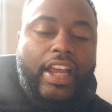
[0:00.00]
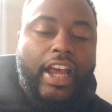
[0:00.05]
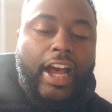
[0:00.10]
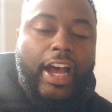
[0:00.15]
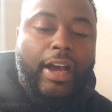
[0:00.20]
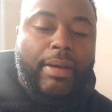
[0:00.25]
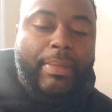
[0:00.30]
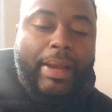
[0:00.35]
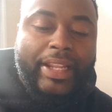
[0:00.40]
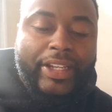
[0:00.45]

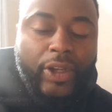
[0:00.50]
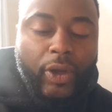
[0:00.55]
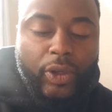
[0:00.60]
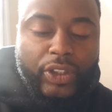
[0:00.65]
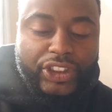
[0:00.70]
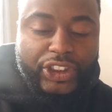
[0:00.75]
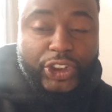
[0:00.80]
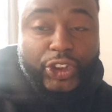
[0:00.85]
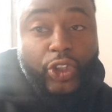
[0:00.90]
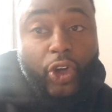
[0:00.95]
I know
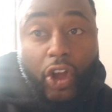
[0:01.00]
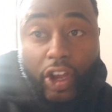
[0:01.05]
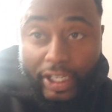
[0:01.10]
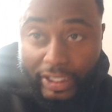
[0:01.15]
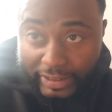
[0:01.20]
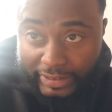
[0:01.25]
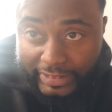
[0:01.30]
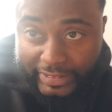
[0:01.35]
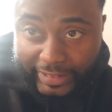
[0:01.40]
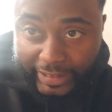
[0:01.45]
it's strong
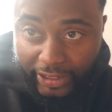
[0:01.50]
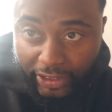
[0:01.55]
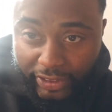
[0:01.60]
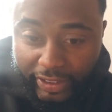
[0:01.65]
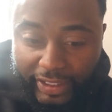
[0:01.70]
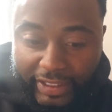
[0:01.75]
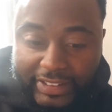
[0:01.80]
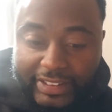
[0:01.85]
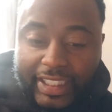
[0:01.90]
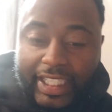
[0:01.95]
as steel,
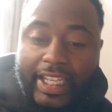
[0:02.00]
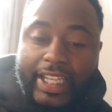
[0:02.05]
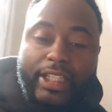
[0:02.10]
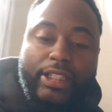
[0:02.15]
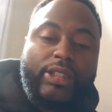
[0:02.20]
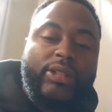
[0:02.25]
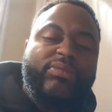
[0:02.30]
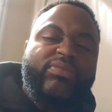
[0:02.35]
they say,